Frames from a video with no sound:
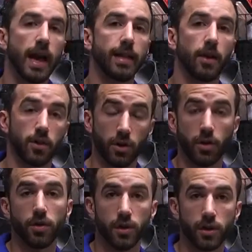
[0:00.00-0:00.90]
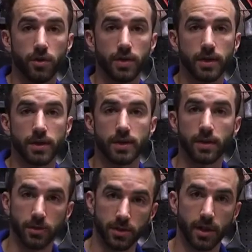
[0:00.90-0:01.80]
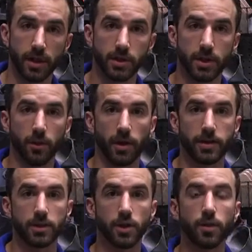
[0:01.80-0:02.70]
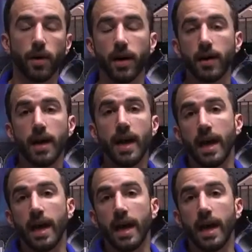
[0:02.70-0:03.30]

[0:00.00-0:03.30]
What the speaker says: and they're currently using the single stage DYC turbine,